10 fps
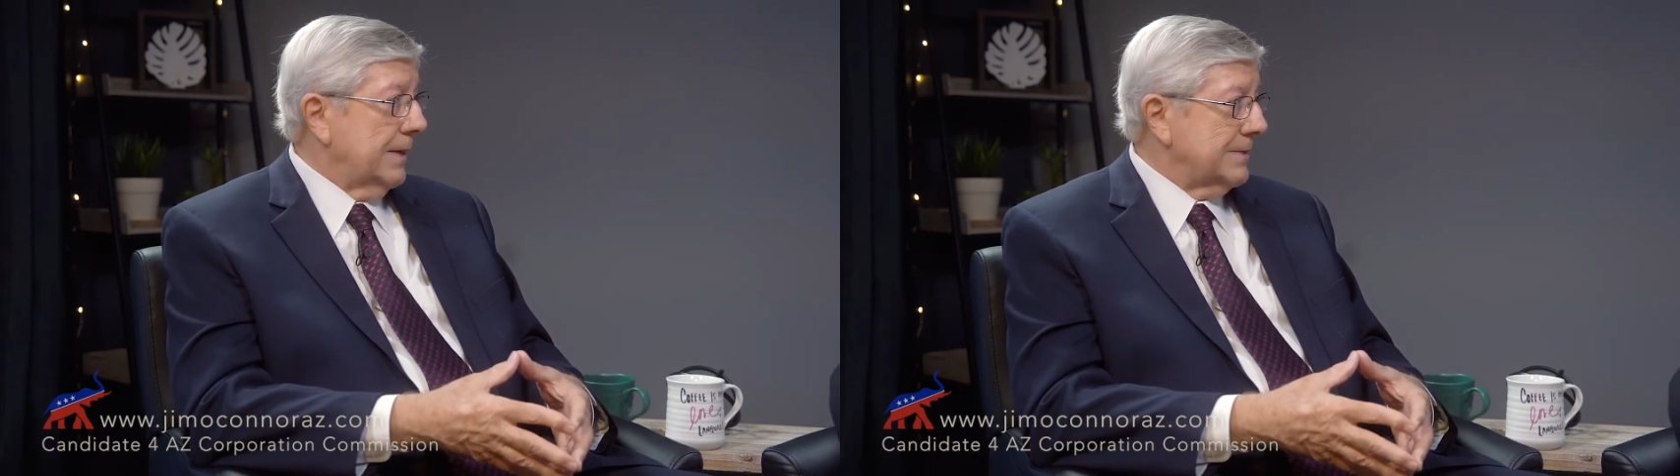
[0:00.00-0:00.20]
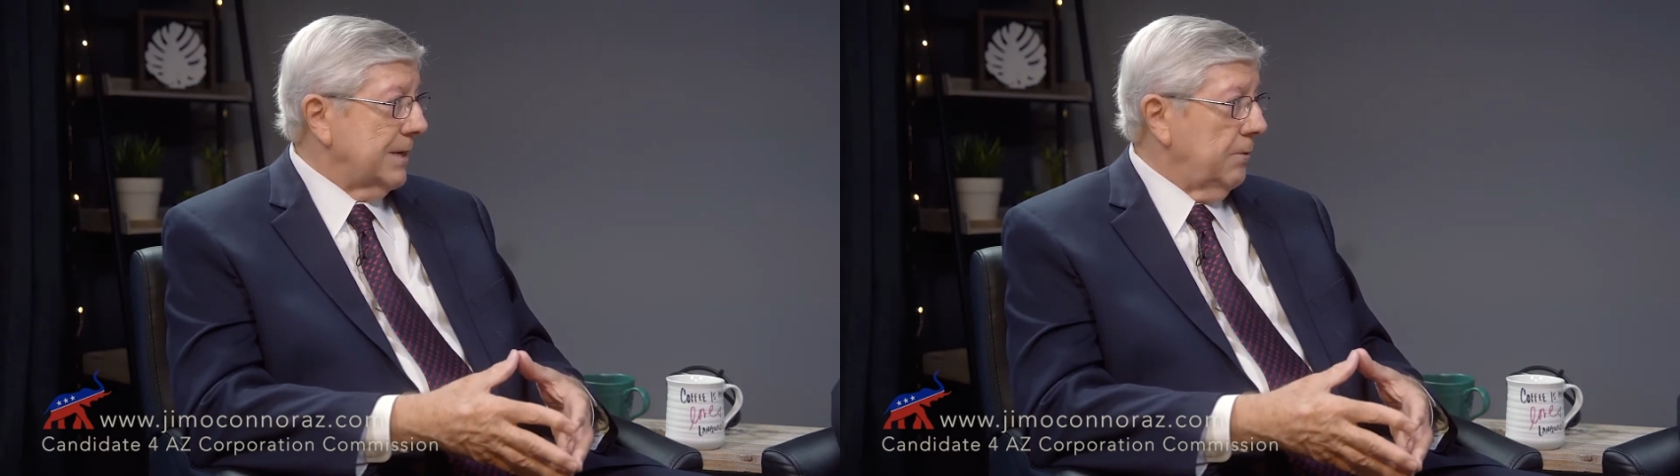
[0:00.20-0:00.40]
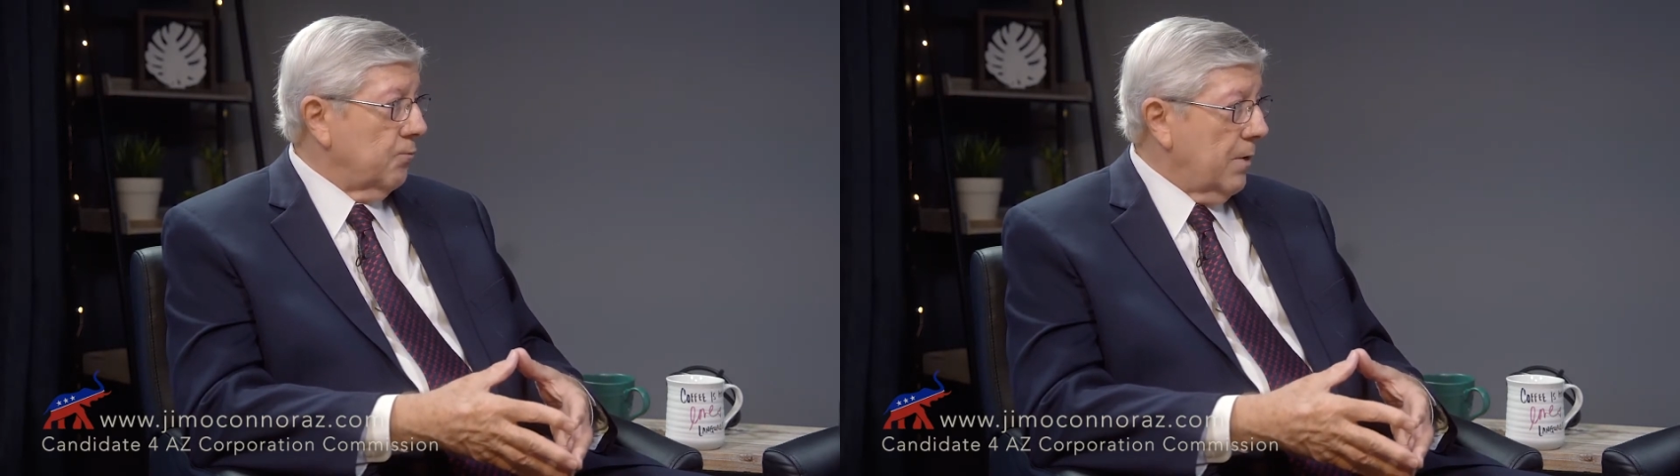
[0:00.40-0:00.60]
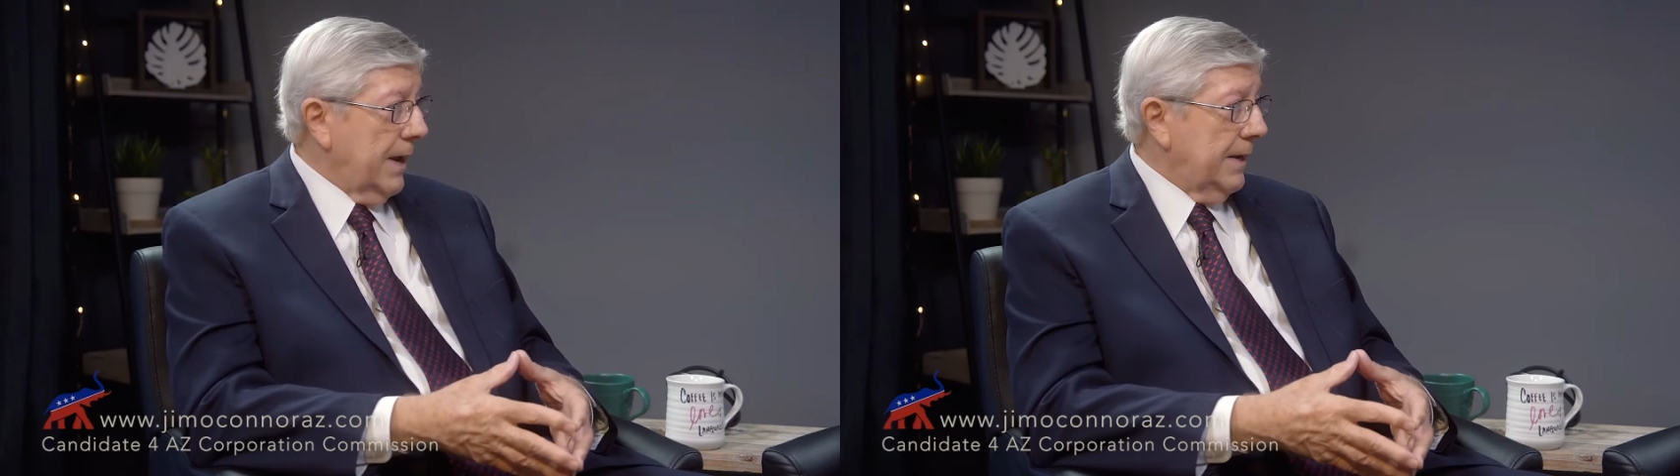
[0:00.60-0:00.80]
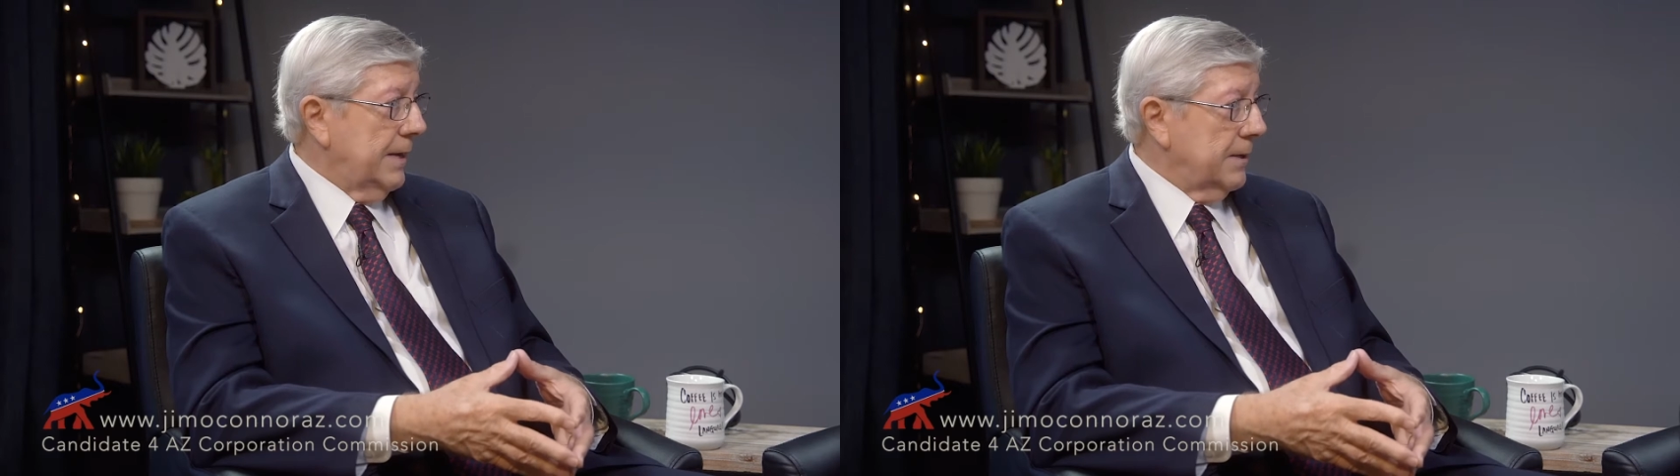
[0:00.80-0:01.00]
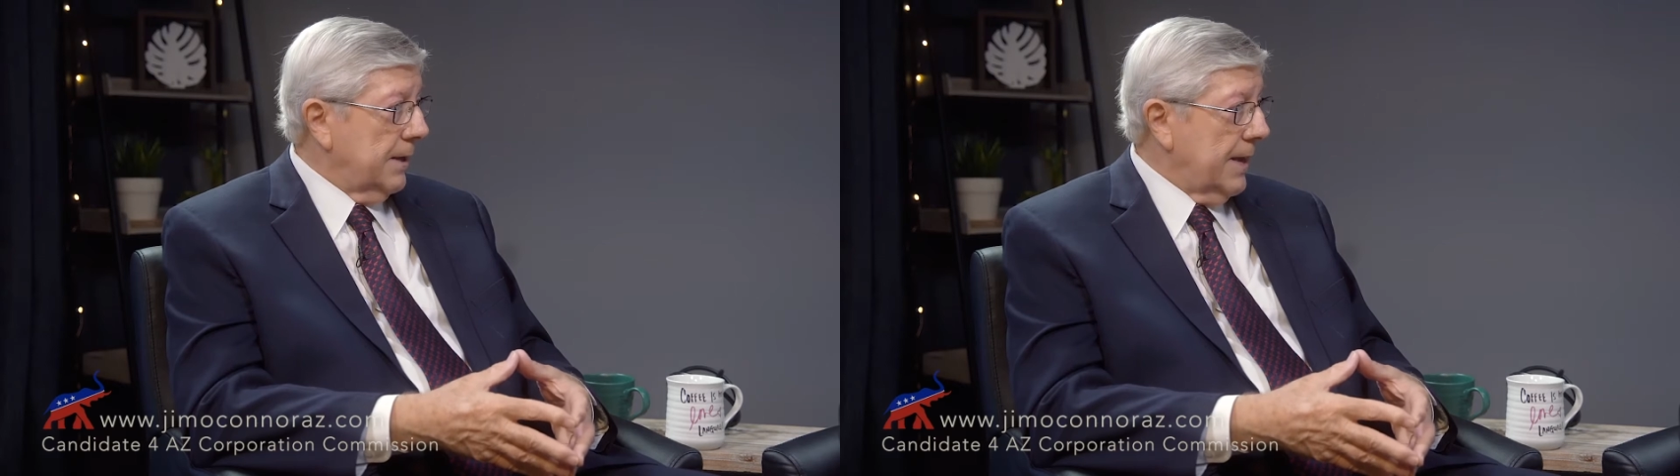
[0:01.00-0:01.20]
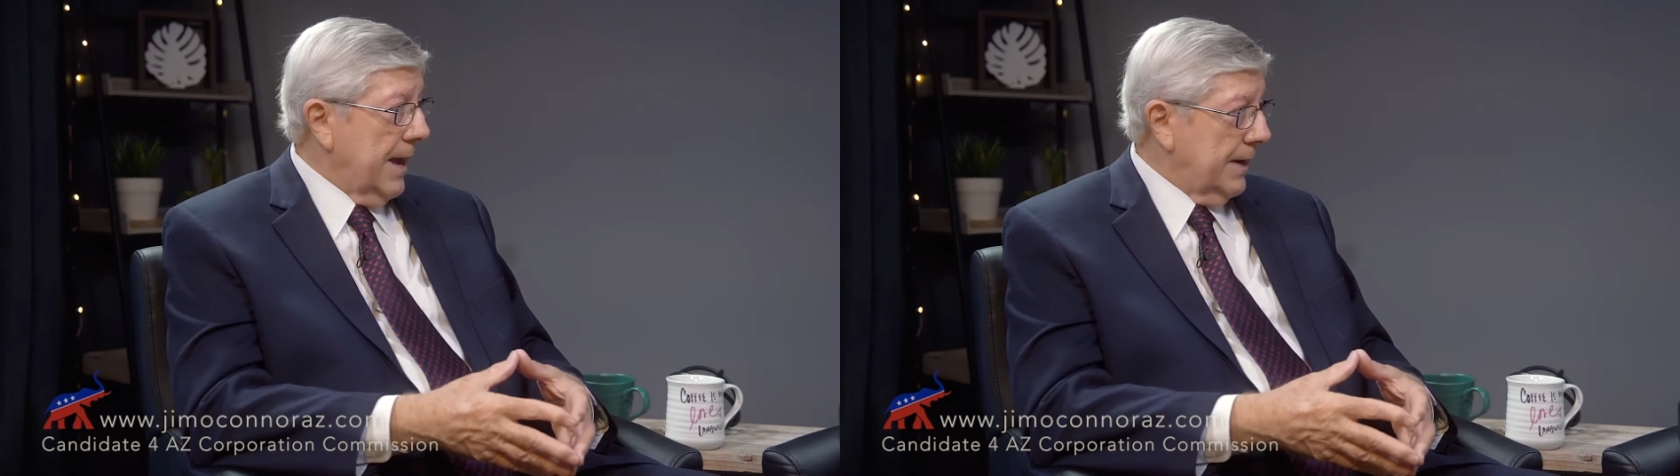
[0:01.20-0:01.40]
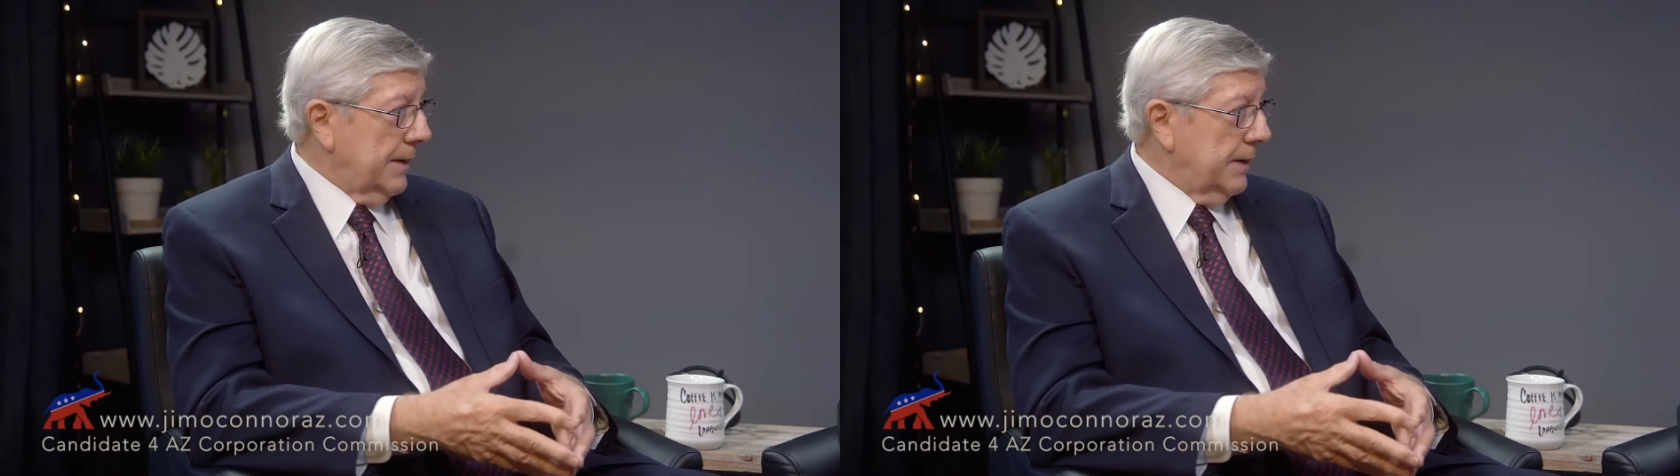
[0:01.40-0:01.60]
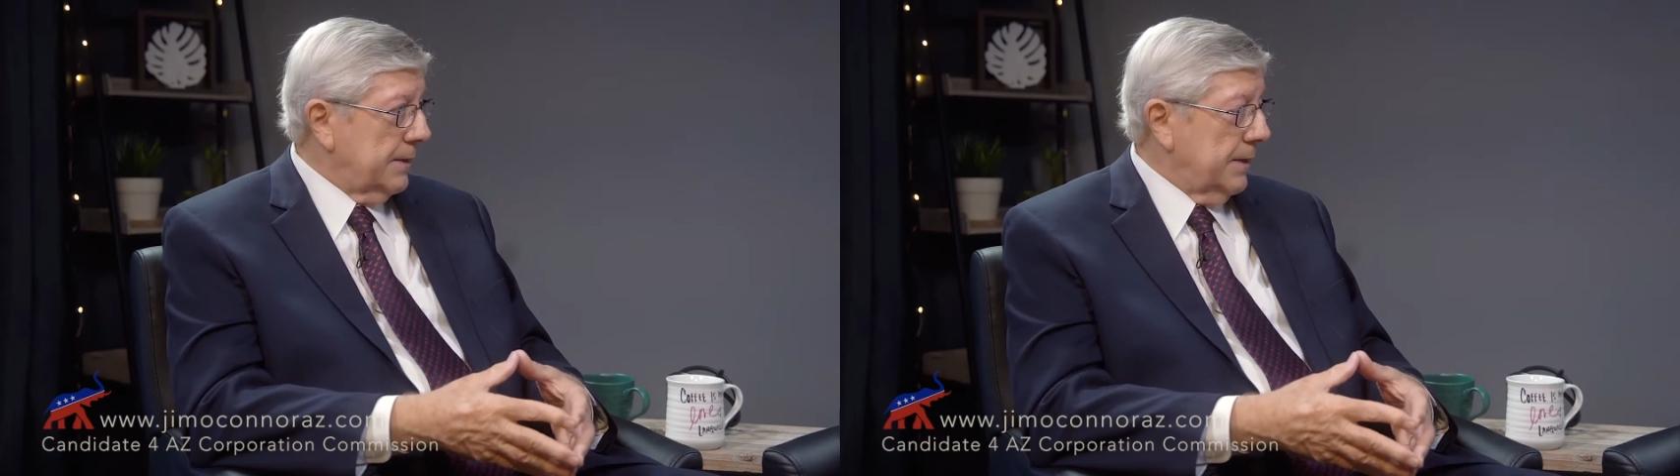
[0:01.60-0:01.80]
as a write-in candidate.